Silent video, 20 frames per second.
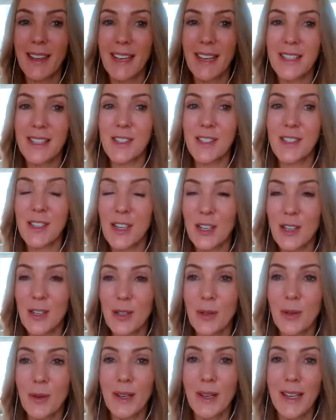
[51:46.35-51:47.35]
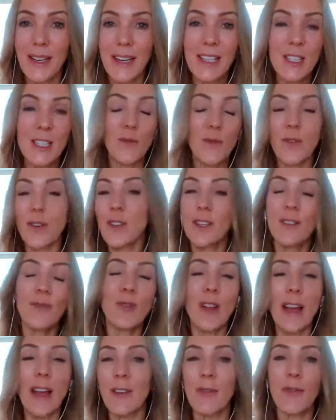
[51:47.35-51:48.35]
it's new, it's full of
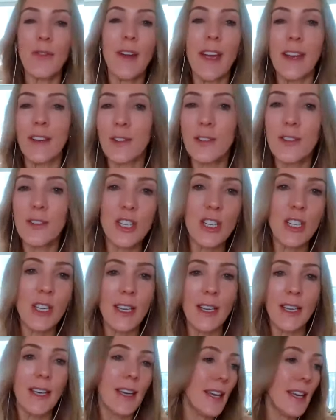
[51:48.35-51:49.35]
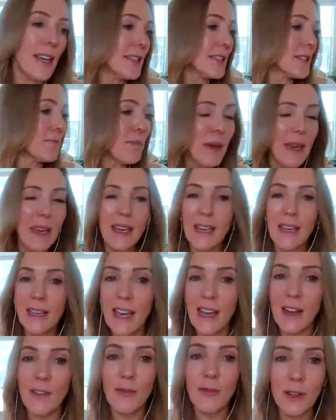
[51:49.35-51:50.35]
life energy, it's
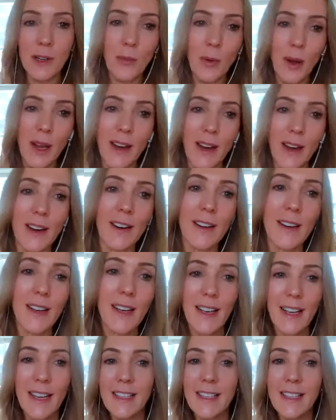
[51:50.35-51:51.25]
peeing everywhere,